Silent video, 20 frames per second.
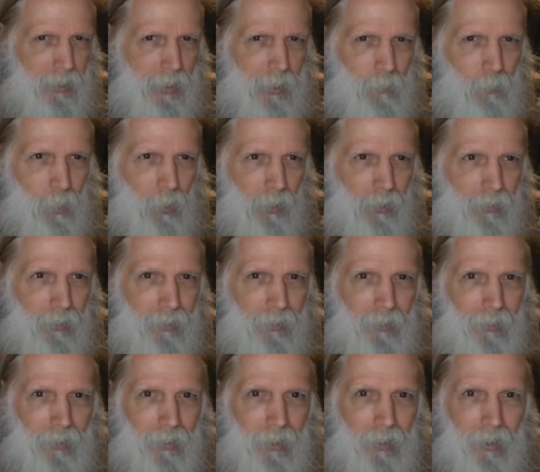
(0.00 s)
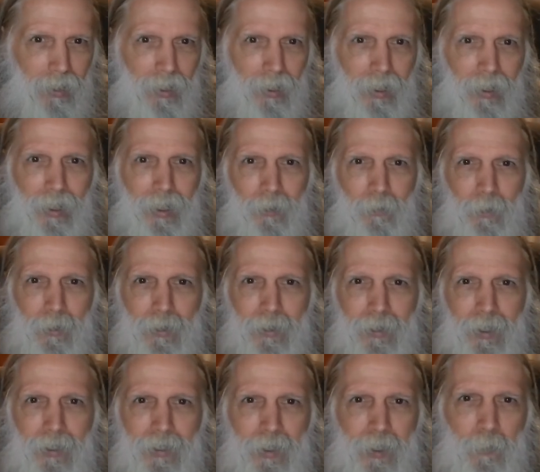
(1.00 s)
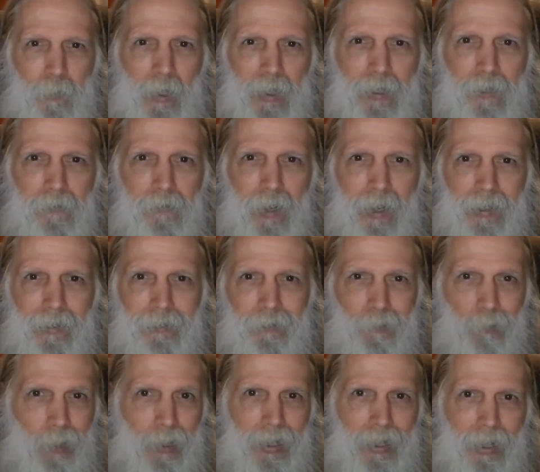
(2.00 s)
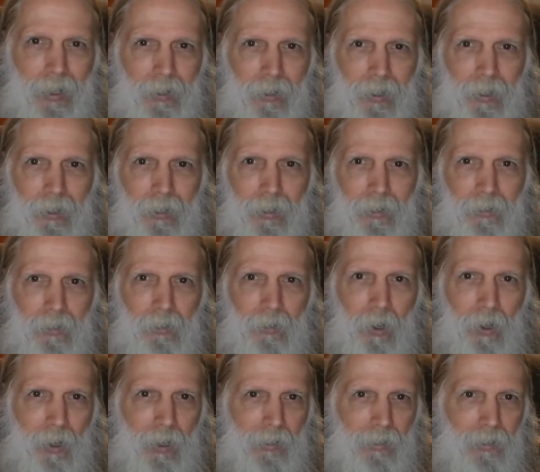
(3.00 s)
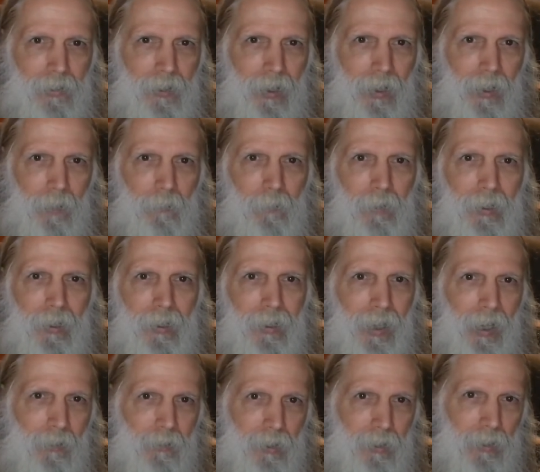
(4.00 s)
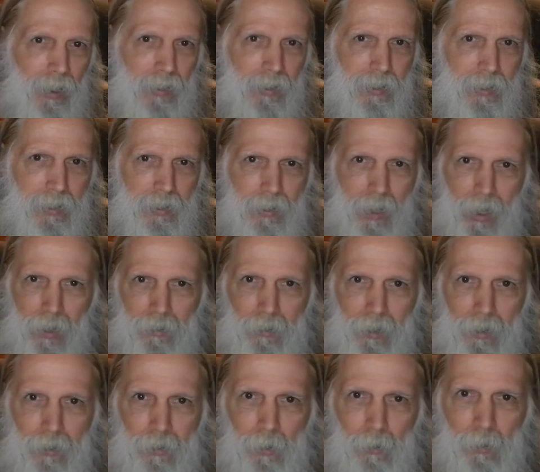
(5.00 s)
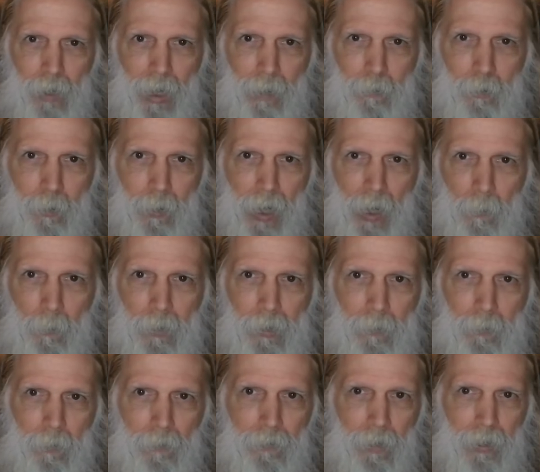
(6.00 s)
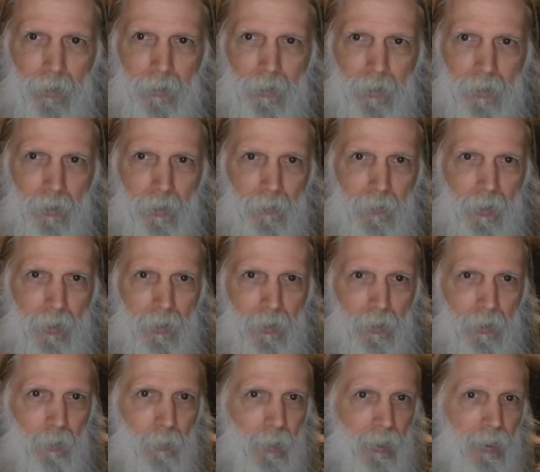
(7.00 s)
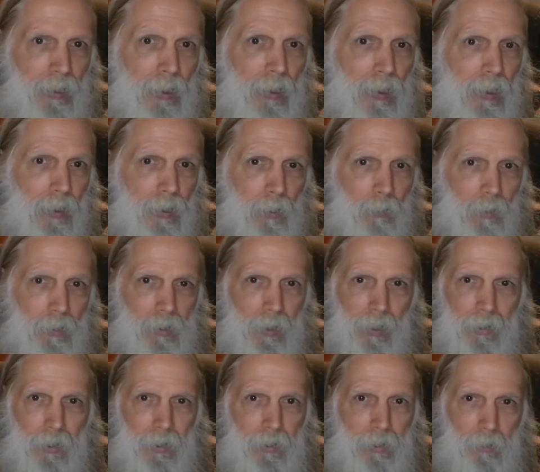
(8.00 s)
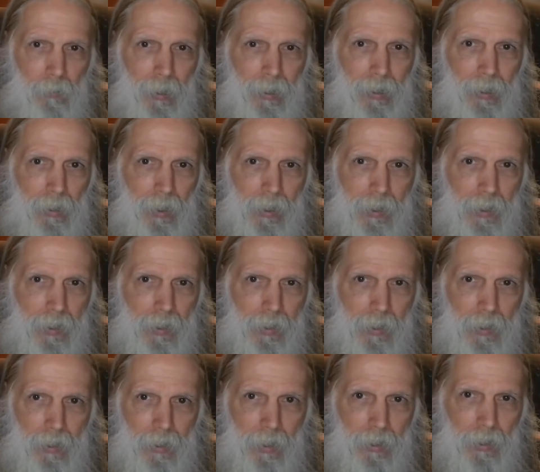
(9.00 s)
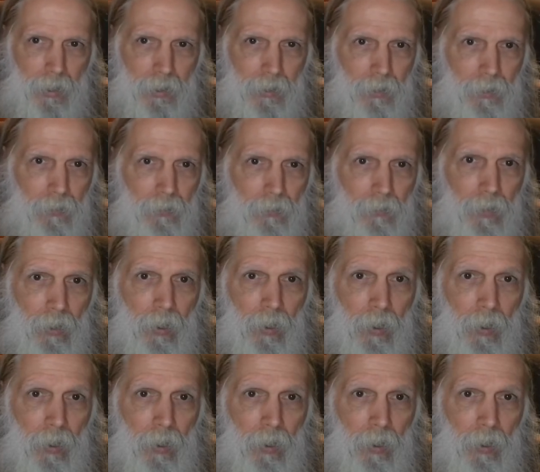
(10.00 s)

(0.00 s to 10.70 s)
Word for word: anymore. It was an unspecified gray area in the law at the time. I was a licensed doctor, so labs were happy to provide their services to me. There was nothing in the regulations that said they shouldn't.